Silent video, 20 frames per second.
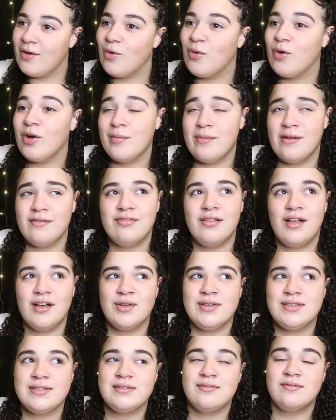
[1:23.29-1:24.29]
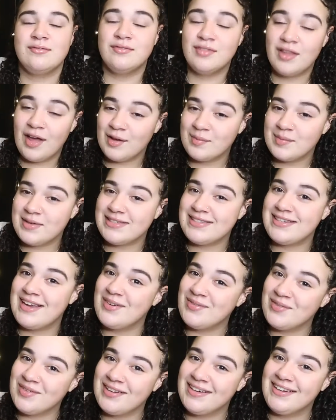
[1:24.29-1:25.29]
or my Vlogmas
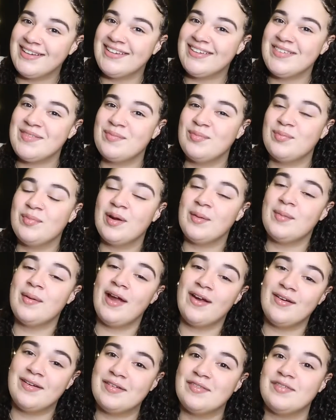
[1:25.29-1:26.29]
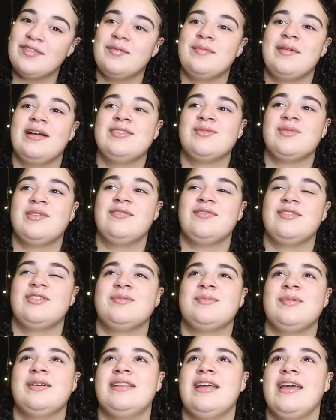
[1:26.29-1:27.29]
day 1, preparing for my
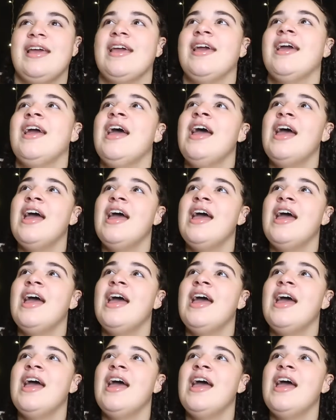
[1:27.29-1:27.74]
21st birthday,